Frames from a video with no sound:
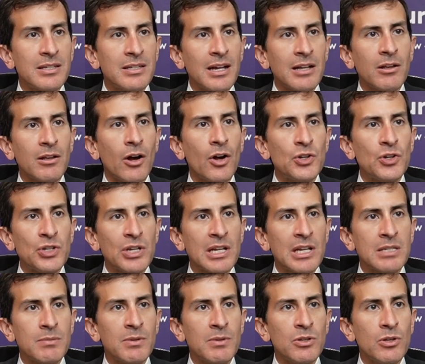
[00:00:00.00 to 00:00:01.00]
technology
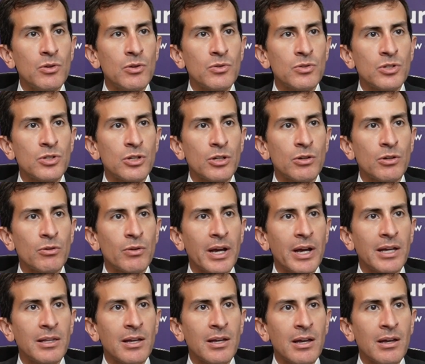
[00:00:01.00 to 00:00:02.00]
has been used to
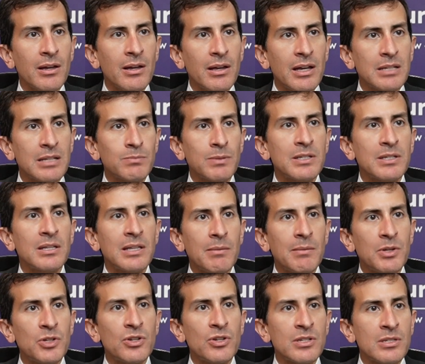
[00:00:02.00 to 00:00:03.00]
create explicit
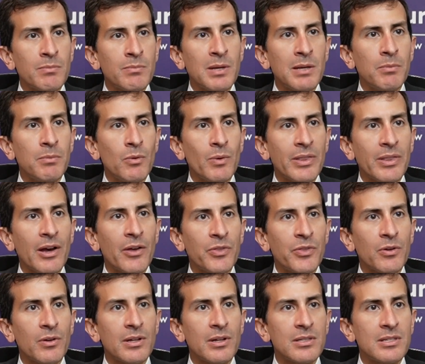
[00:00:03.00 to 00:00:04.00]
images of people without
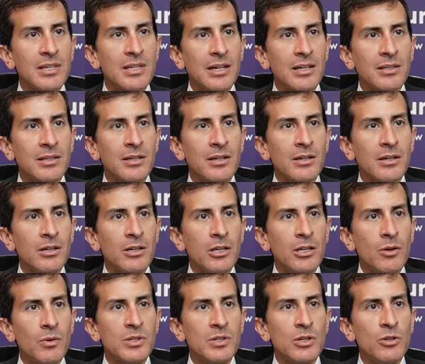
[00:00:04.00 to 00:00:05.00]
their consent.
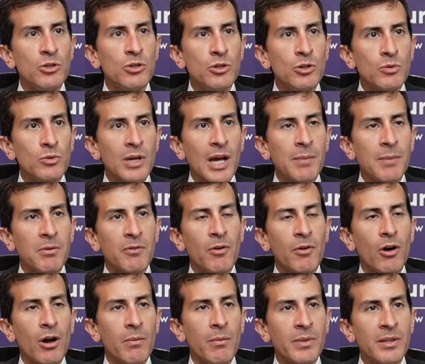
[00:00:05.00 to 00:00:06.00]
It's a new type of
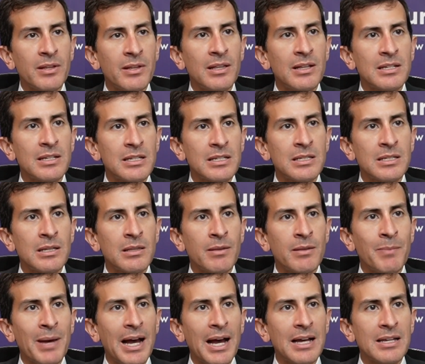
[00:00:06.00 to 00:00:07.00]
harm that didn't exist in
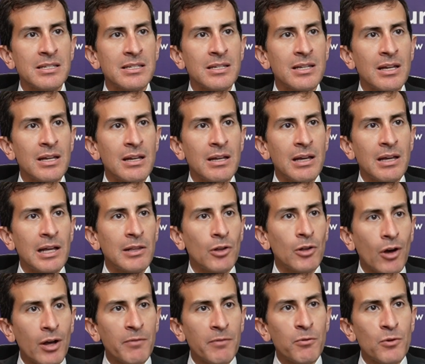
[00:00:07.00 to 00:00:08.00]
the past. And
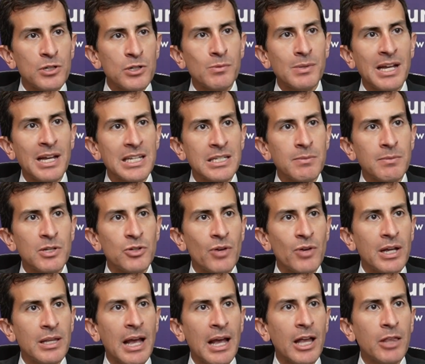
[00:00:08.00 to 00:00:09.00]
law enforcement has to be
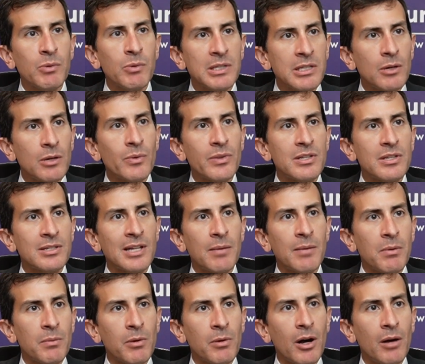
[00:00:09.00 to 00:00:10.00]
trained. How do we deal with this
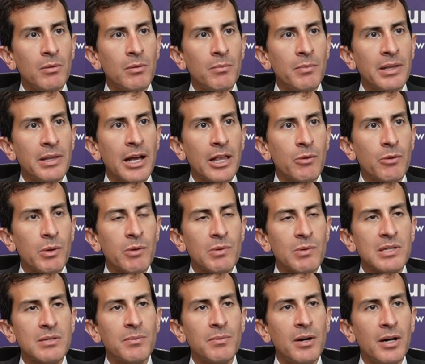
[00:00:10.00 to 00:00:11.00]
type of problem and how do we
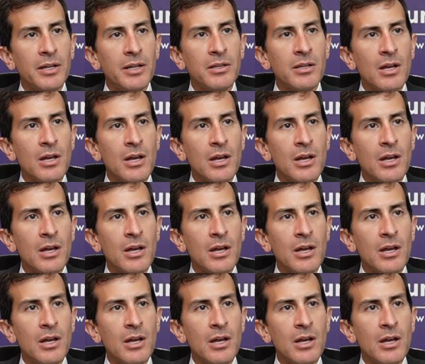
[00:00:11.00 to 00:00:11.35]
respond?